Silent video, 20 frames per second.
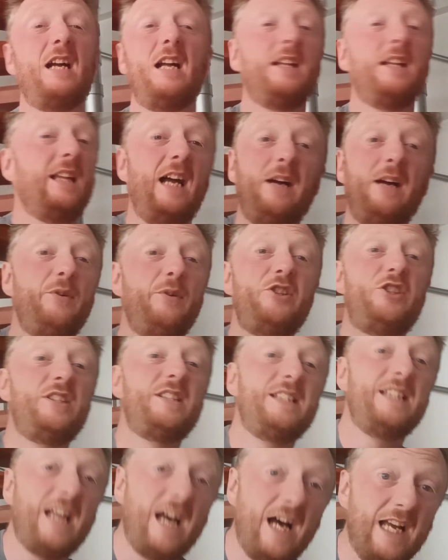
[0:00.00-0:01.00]
Language is
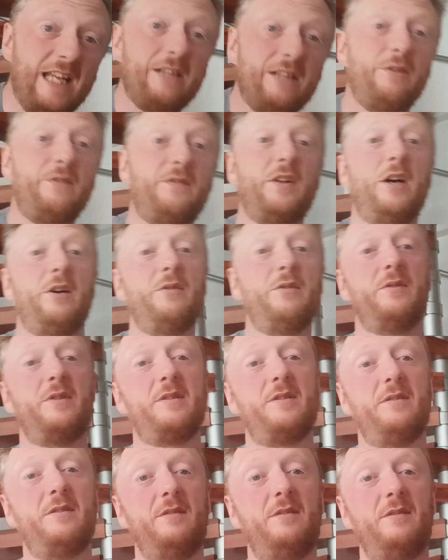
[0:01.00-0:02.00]
neither of
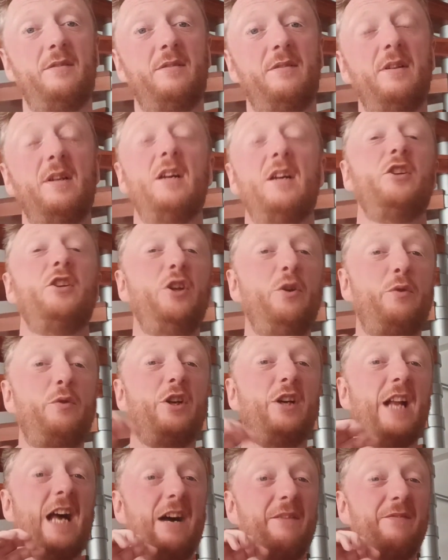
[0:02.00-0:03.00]
those. You can
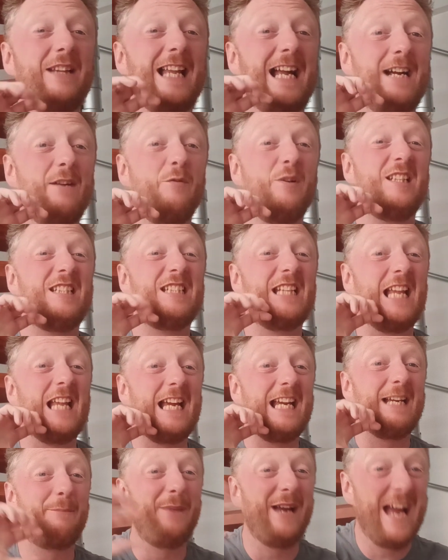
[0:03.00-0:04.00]
have
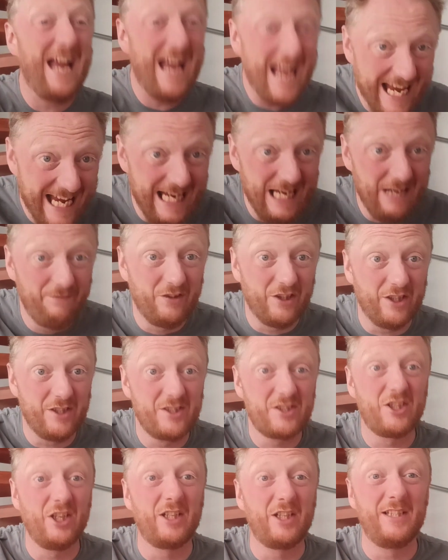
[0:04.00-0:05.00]
language-like
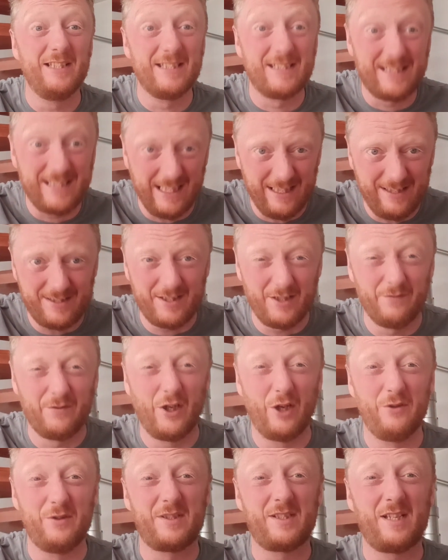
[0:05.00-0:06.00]
behaviours that consist of
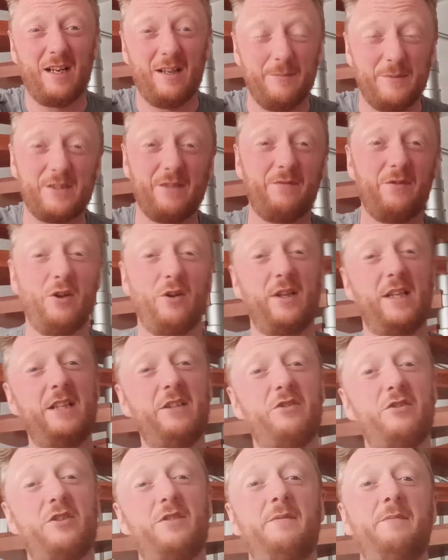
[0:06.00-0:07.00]
those types of
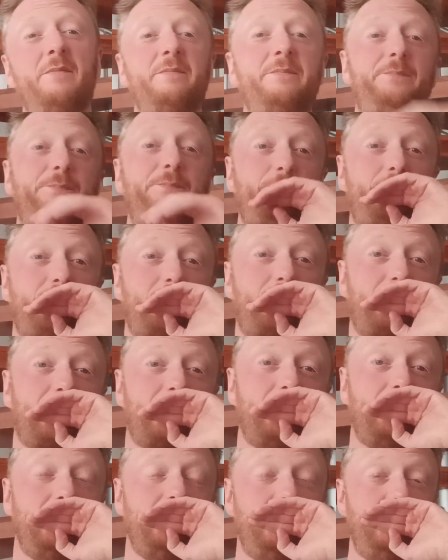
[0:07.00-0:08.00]
knowledge.
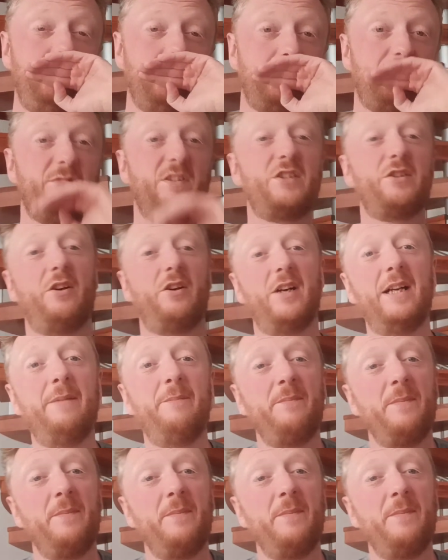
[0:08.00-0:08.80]
Sorry.